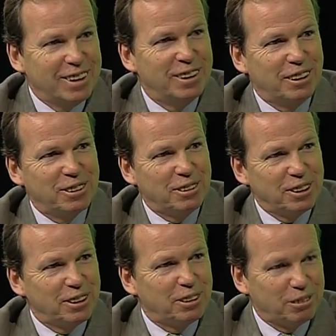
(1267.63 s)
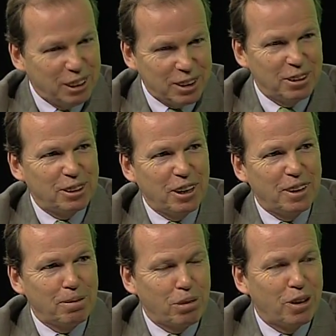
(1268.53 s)
you know, do a little research
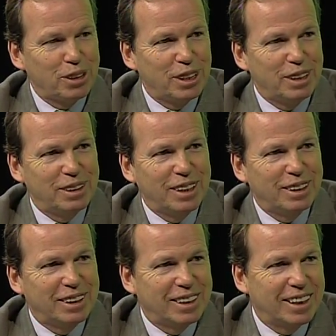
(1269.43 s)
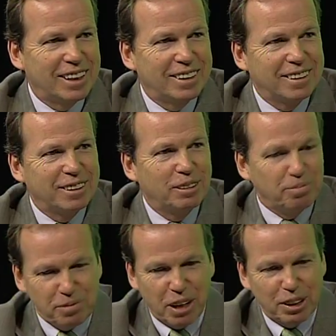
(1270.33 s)
on the person, and you know,